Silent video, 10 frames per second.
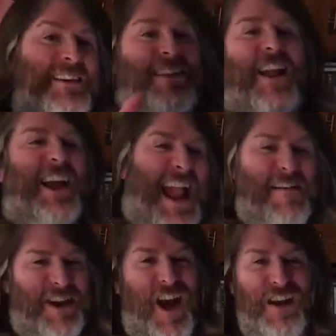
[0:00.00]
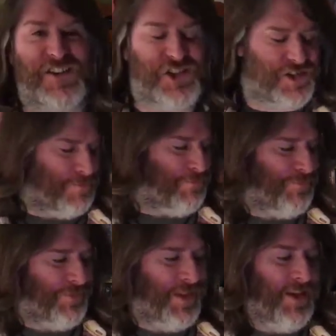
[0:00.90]
like an avalanche.
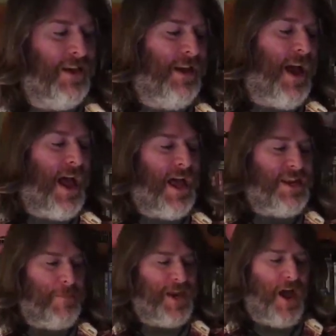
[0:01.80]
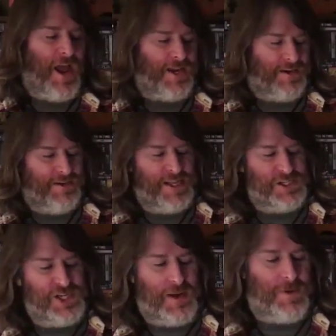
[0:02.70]
Number 9, ladies
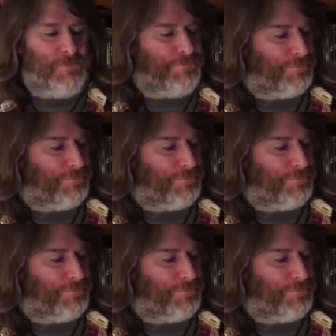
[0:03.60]
and gentlemen.